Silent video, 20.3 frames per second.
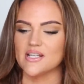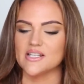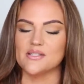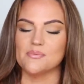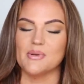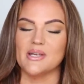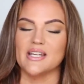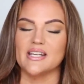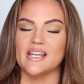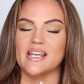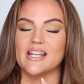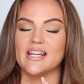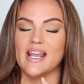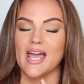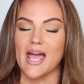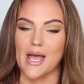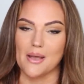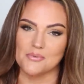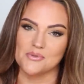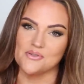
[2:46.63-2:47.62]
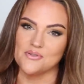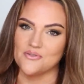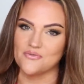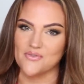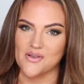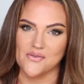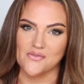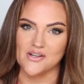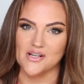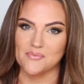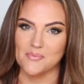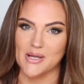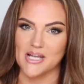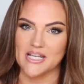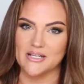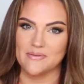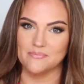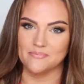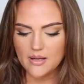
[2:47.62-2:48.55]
It's been an absolute favorite of mine.